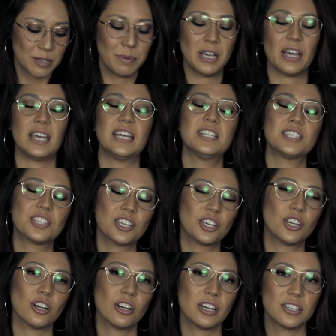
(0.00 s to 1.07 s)
To be
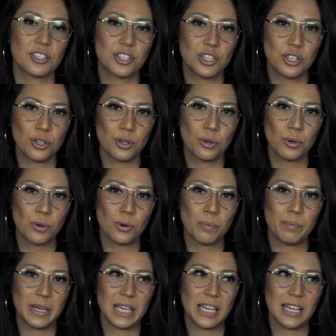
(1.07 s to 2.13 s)
insecure is
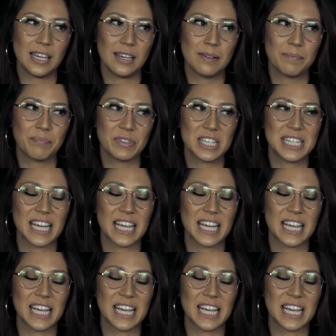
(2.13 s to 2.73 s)
to be